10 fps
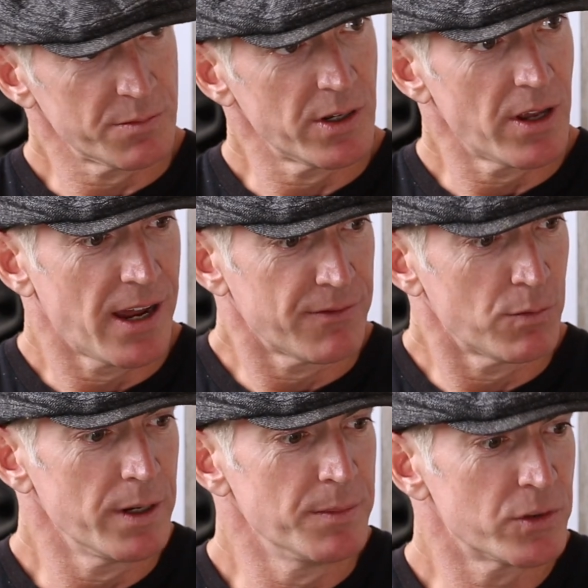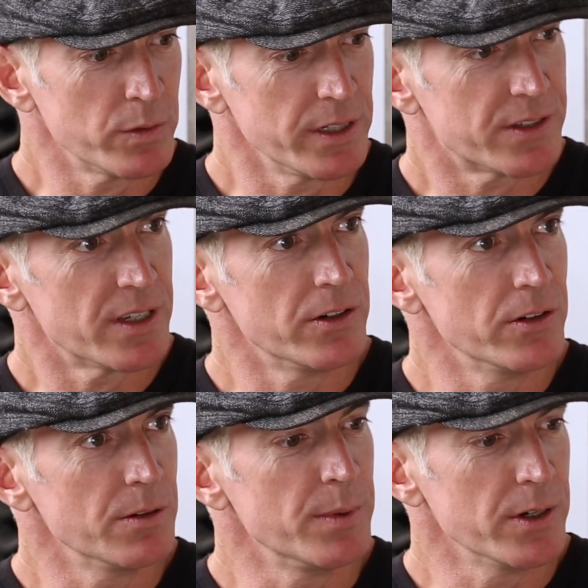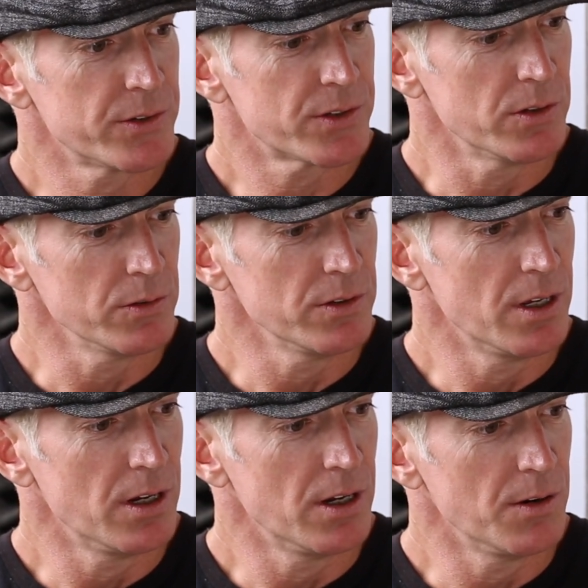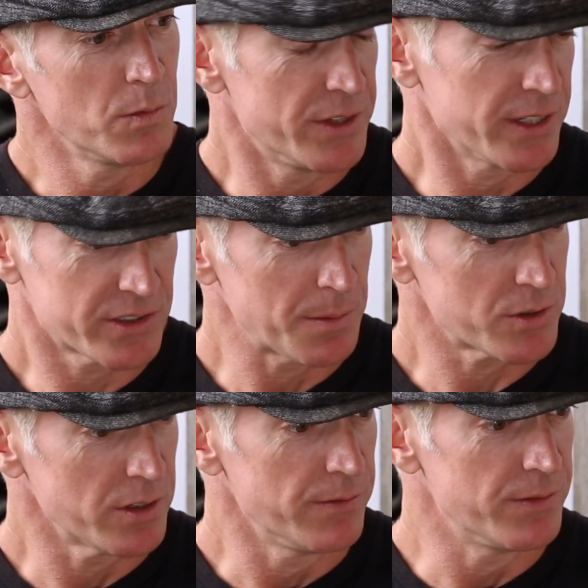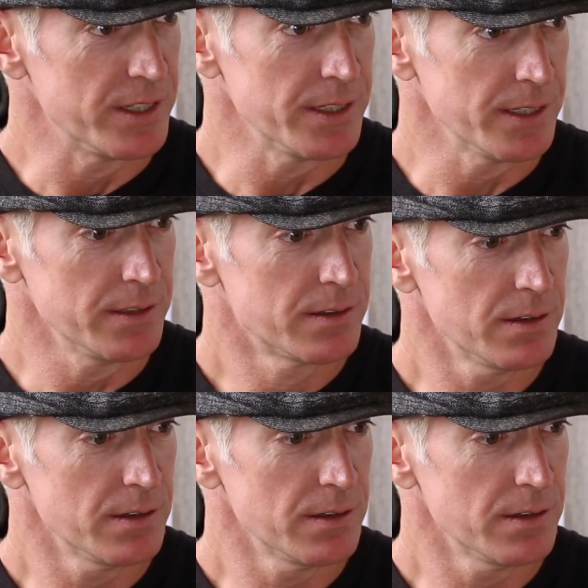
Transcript: about halfway between a tenor and a baritone, with the exception of the